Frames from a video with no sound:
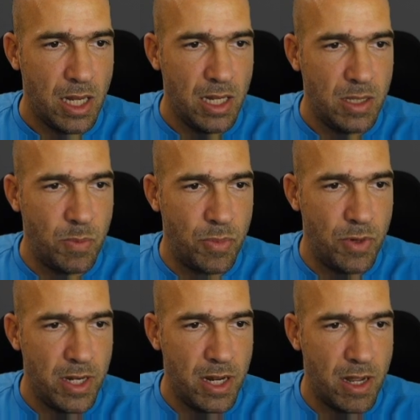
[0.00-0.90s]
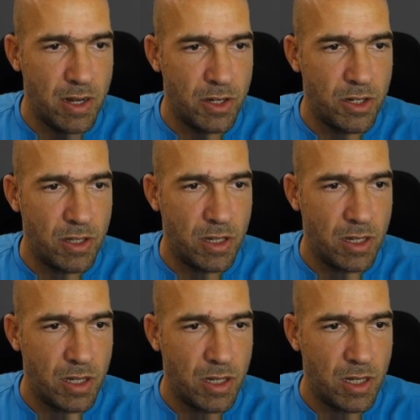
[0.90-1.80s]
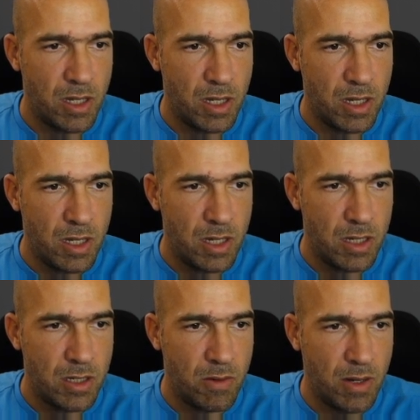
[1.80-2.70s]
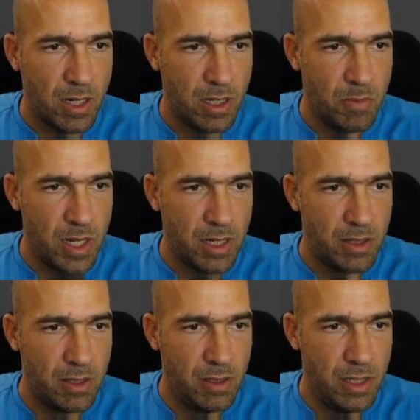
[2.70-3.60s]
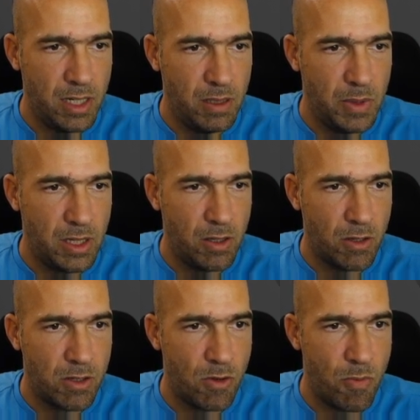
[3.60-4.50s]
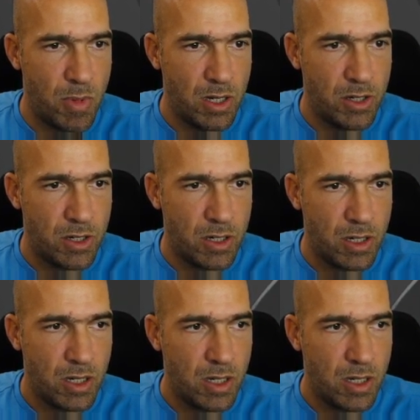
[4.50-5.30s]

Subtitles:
Yeah, he's pretty hunched, so I can make it a little bit not so much.